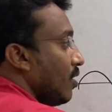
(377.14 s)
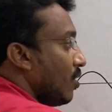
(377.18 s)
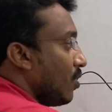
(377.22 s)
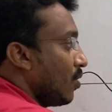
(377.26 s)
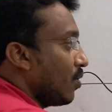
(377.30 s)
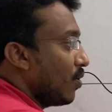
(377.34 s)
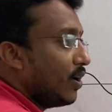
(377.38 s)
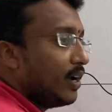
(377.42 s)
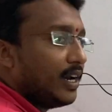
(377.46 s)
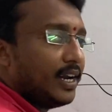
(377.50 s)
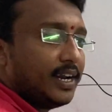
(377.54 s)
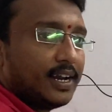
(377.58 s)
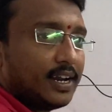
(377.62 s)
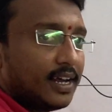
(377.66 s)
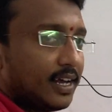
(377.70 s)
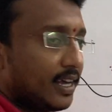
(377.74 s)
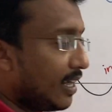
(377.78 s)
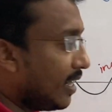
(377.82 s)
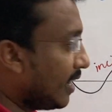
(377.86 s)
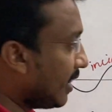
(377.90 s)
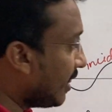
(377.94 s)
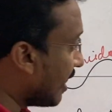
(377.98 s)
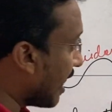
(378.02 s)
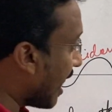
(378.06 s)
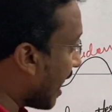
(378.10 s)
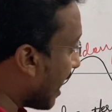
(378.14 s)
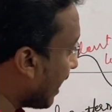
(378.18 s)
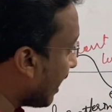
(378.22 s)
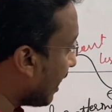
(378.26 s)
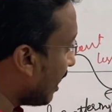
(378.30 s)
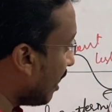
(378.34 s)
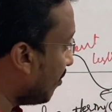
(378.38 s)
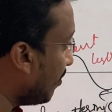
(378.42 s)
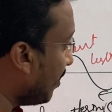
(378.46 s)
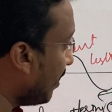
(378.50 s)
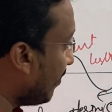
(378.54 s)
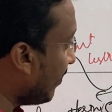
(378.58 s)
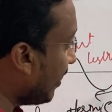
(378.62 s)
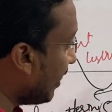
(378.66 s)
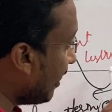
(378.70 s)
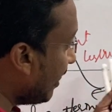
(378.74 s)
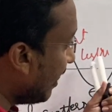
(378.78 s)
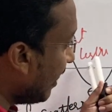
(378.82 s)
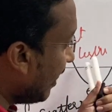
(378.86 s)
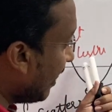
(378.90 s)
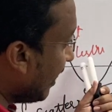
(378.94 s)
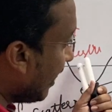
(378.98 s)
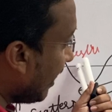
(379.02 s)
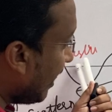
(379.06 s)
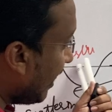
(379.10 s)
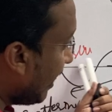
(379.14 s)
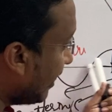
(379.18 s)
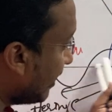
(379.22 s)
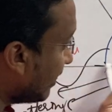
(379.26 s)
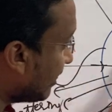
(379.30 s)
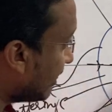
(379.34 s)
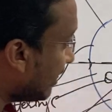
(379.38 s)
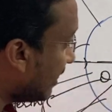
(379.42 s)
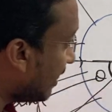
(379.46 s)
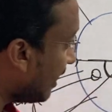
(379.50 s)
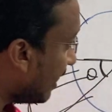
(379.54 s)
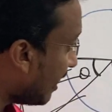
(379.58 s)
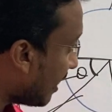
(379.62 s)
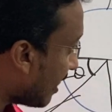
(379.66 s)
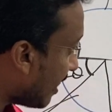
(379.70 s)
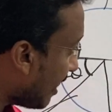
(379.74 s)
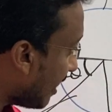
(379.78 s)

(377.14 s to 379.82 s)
Got it? The angle between incident